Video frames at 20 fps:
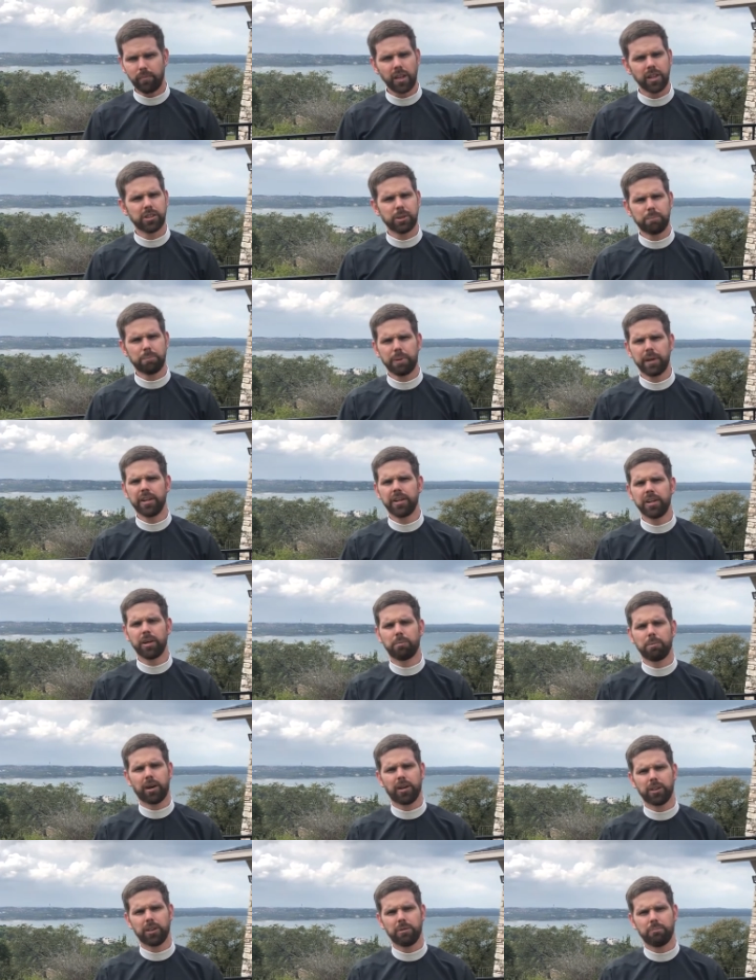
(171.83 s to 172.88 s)
depended
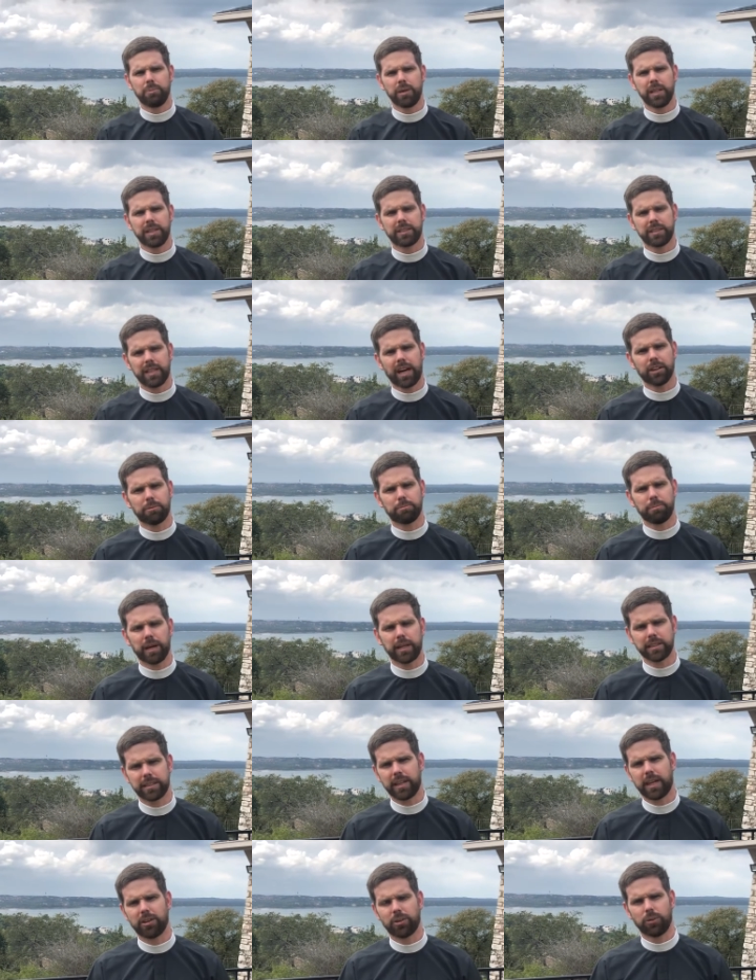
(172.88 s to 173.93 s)
upon the big South by
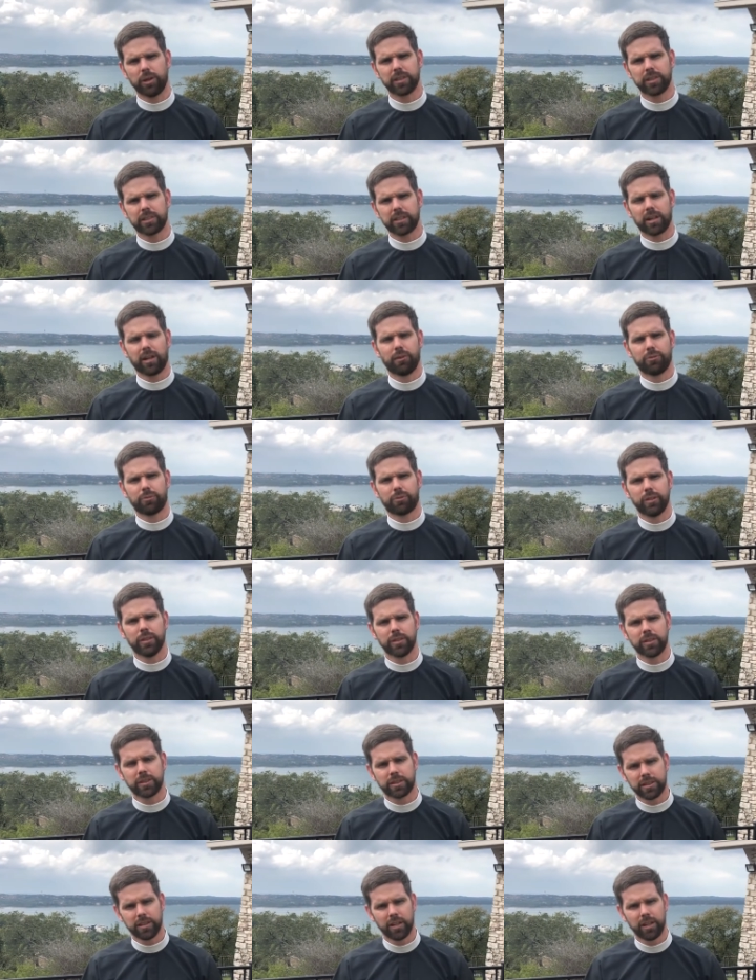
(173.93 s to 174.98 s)
Southwest
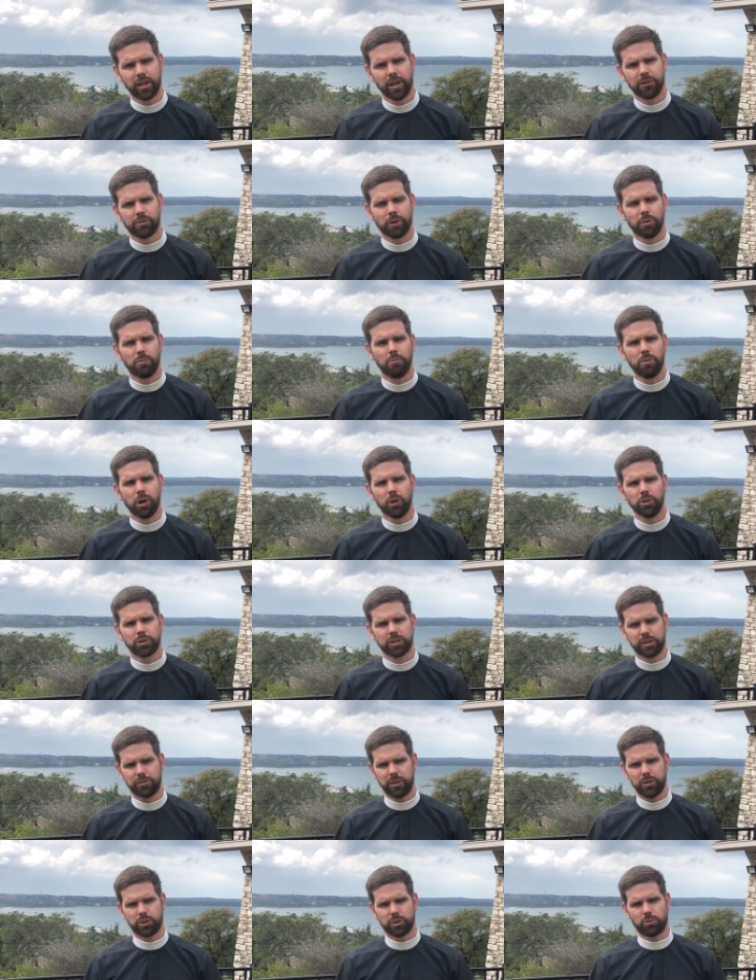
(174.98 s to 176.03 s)
conference for most of
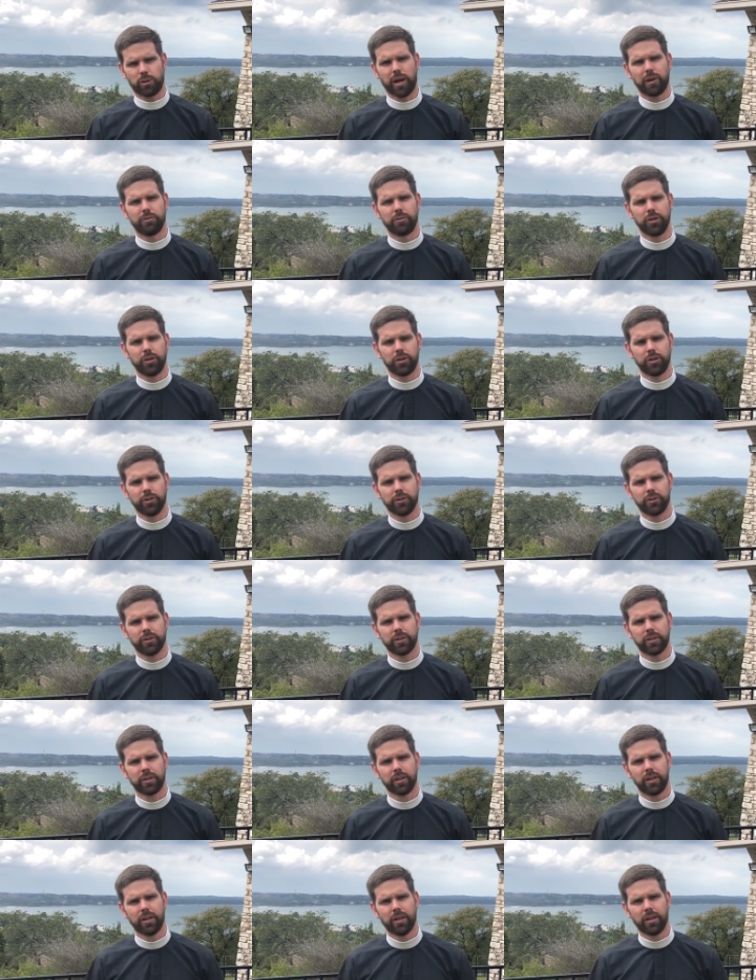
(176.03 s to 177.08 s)
his revenue.
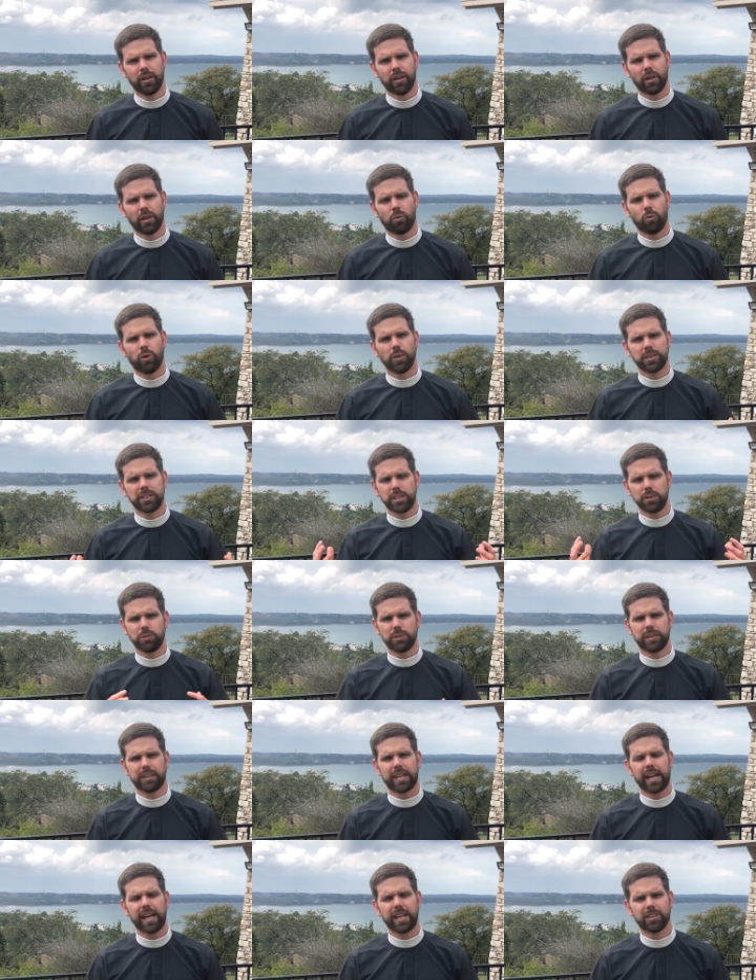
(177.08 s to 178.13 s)
Once it was
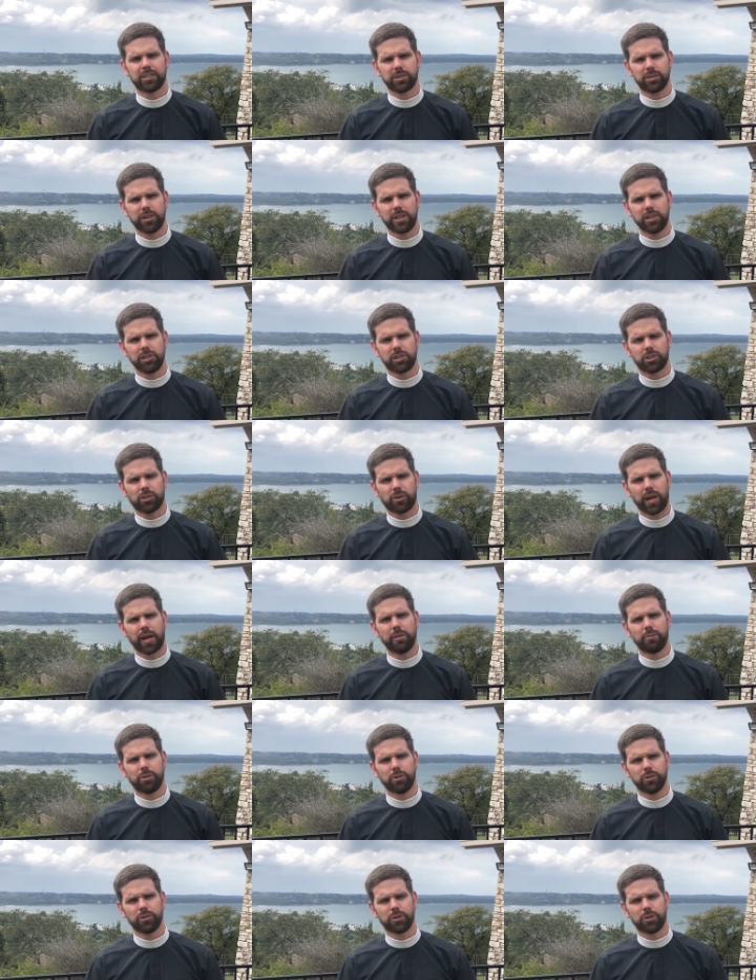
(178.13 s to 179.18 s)
canceled, he
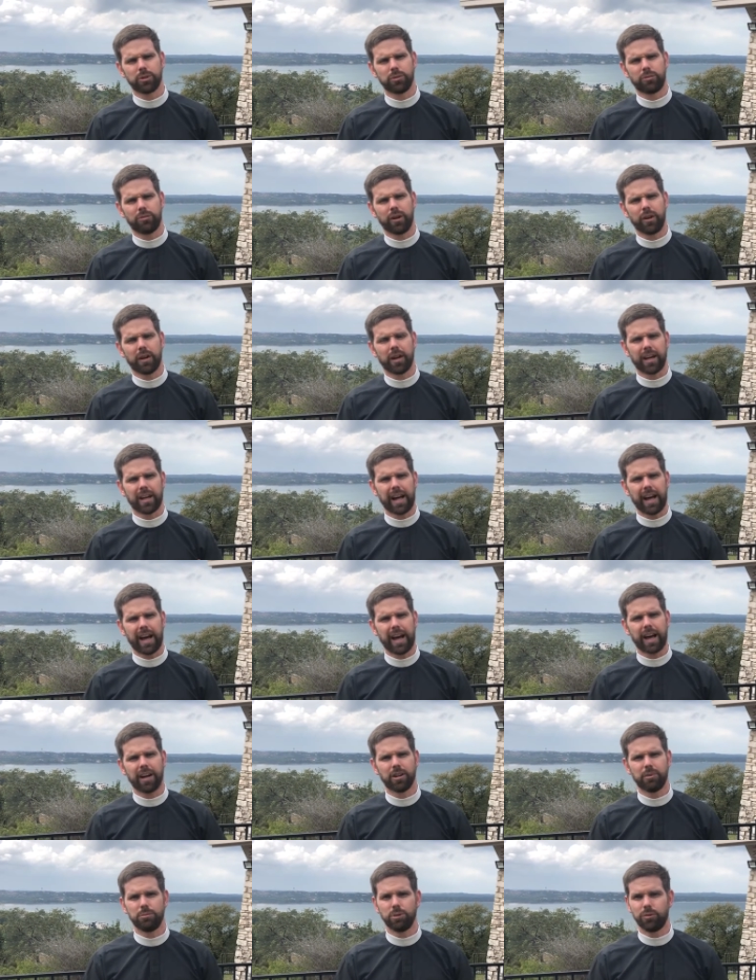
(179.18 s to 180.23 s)
scrambled to figure out how
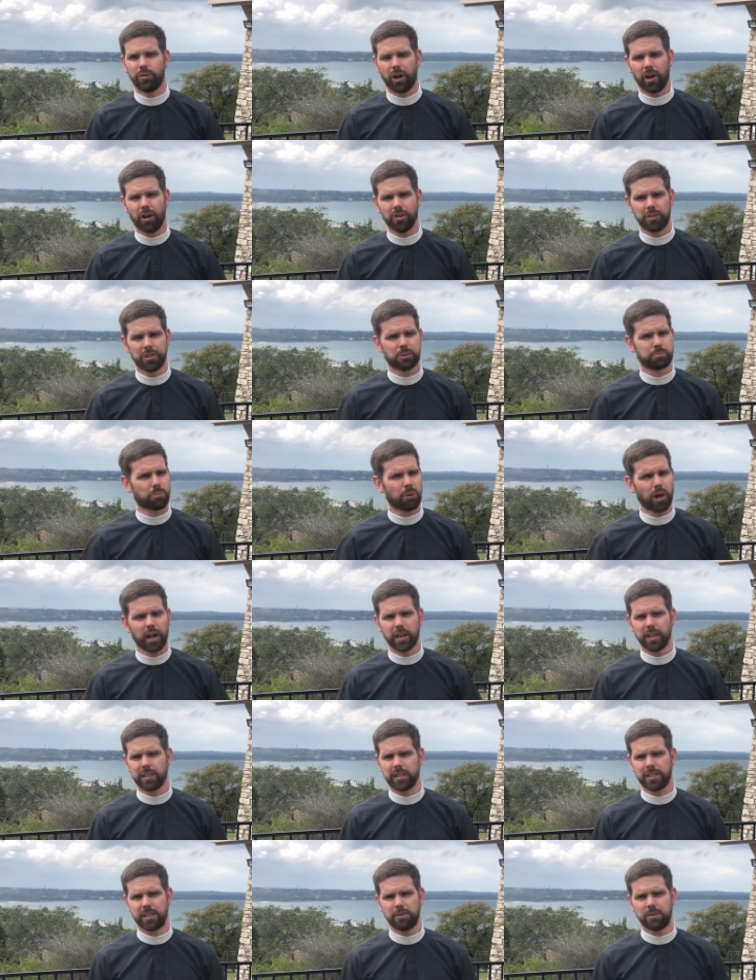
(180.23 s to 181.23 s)
to move all this product he